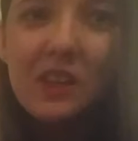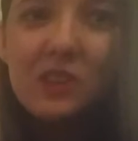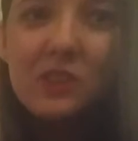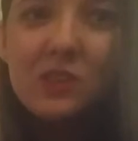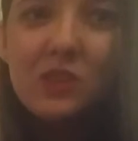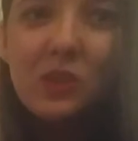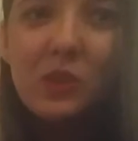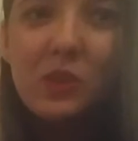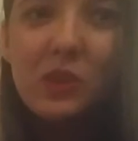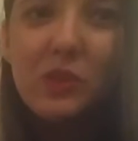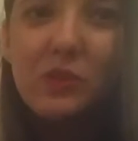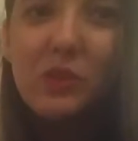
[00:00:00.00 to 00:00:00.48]

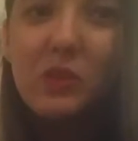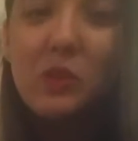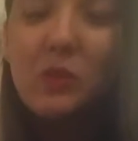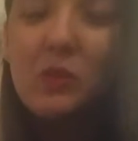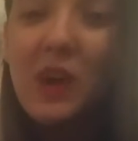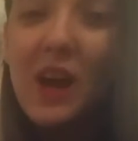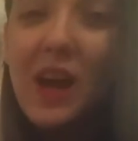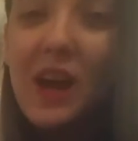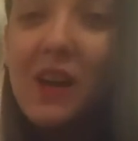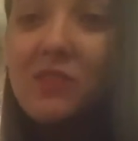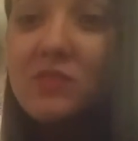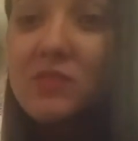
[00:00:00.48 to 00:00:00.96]
So if
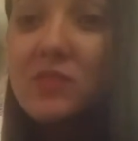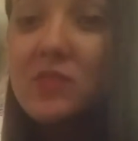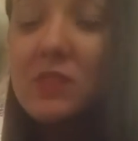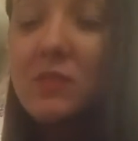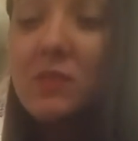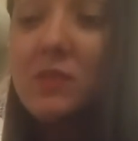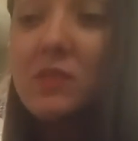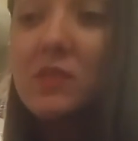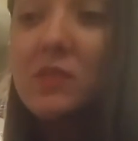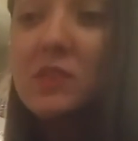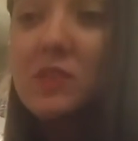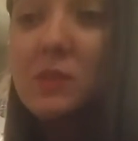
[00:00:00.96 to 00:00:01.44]
you have
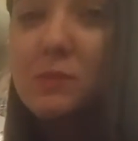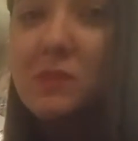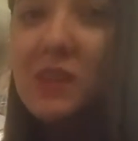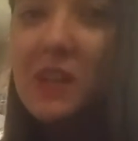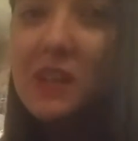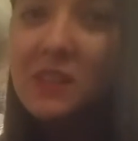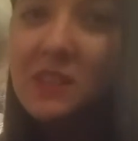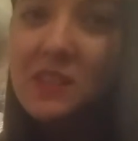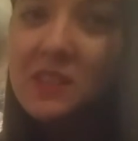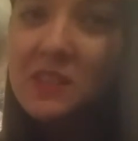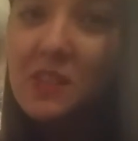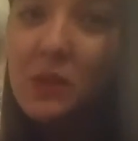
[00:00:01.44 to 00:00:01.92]
some
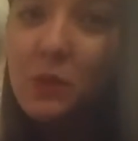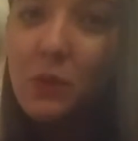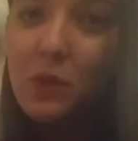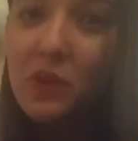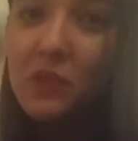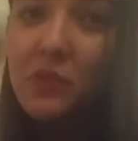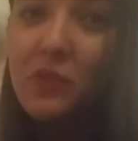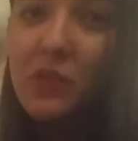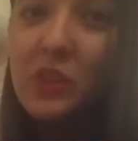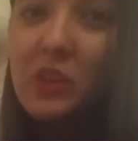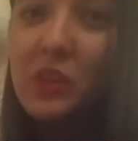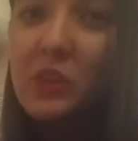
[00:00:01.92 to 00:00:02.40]
techniques that
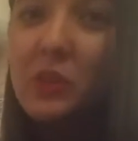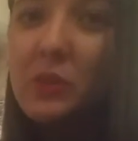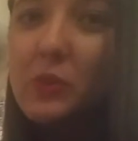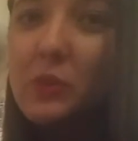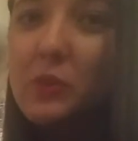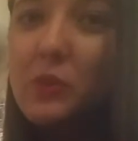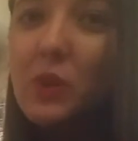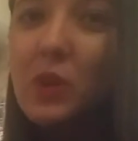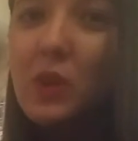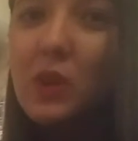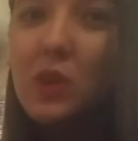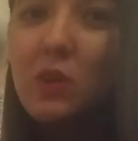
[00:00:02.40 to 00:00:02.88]
work for
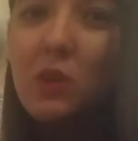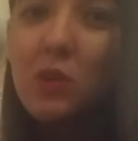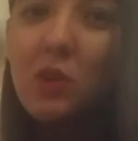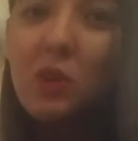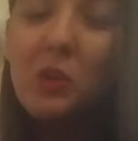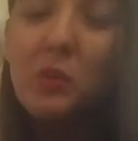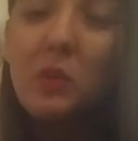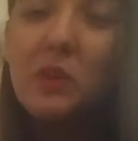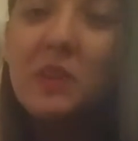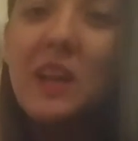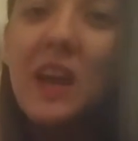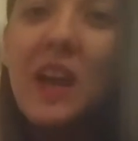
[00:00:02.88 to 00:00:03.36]
you,
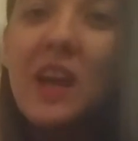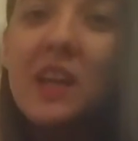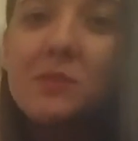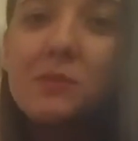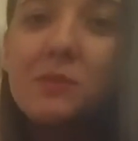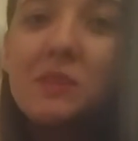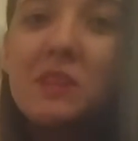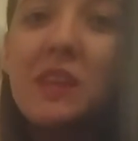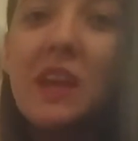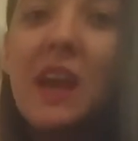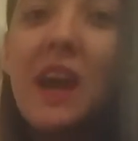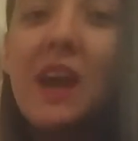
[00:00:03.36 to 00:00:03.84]
or you want to
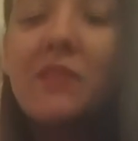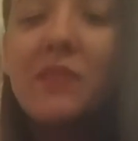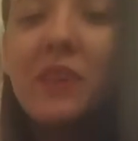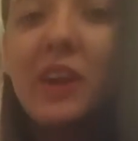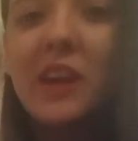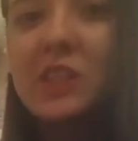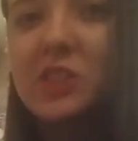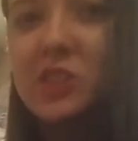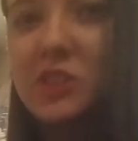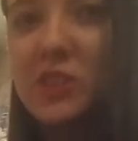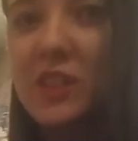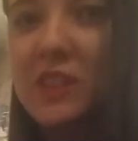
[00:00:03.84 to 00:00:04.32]
ask me, have
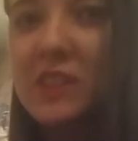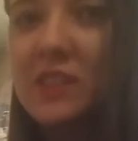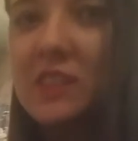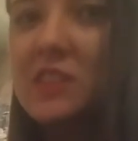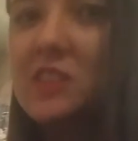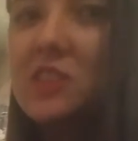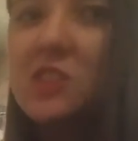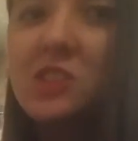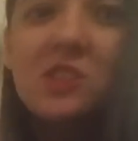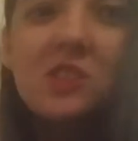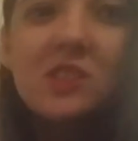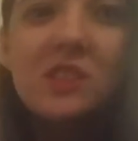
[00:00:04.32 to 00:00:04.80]
I tried
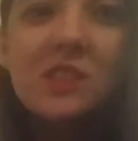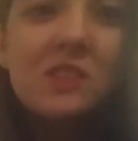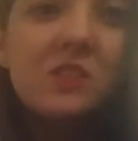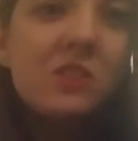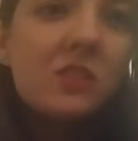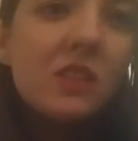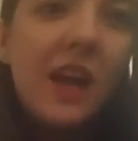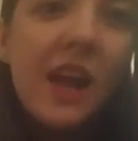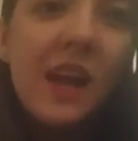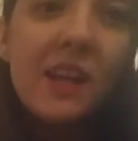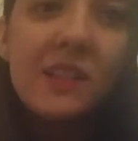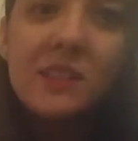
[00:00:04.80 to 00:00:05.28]
this, just
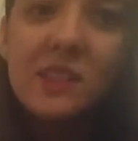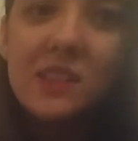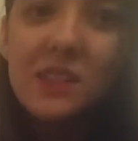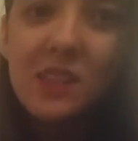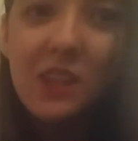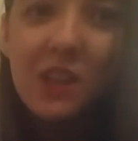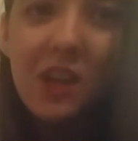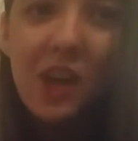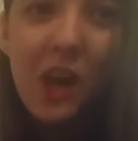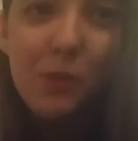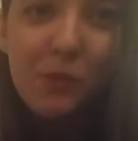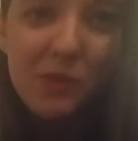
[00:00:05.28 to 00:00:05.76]
ask in
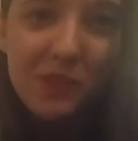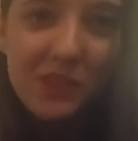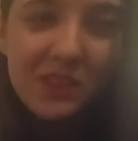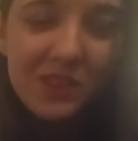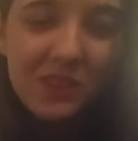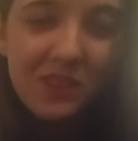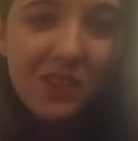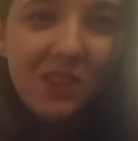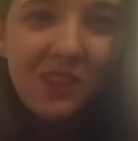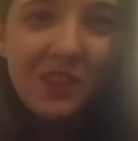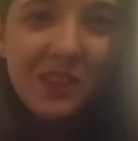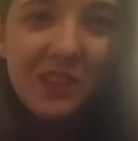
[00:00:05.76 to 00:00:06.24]
the
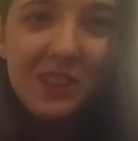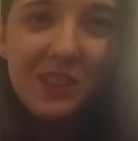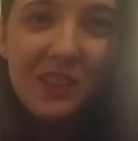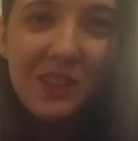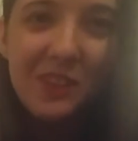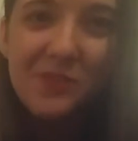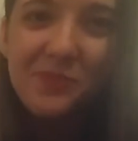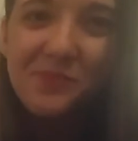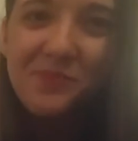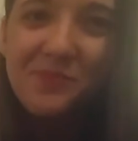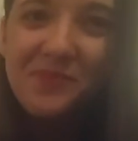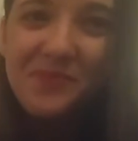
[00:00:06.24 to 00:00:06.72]
comments and I'll let you
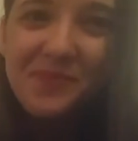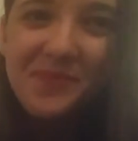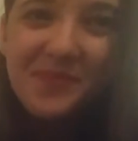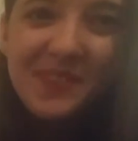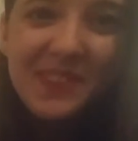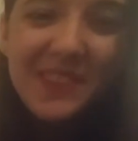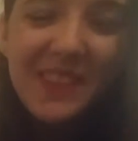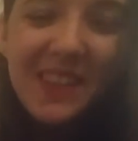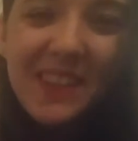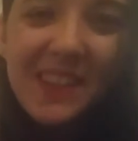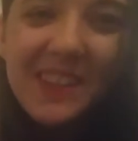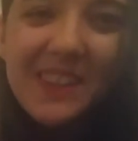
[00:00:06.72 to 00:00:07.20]
know.
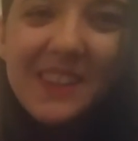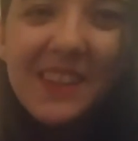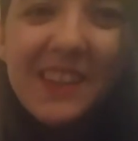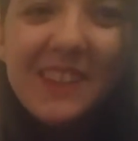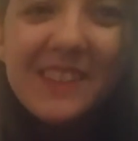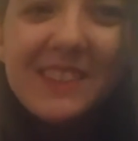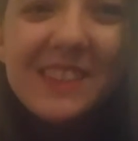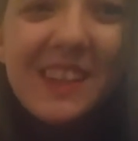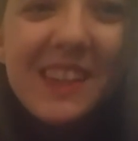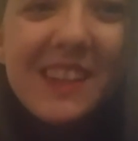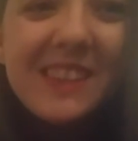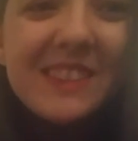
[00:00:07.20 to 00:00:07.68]

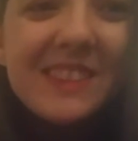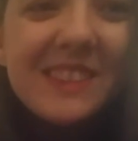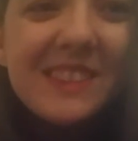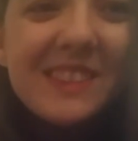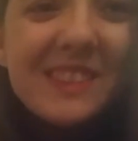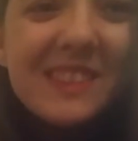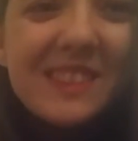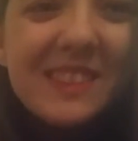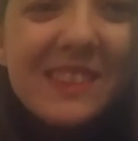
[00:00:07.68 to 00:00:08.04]
Thanks, guys.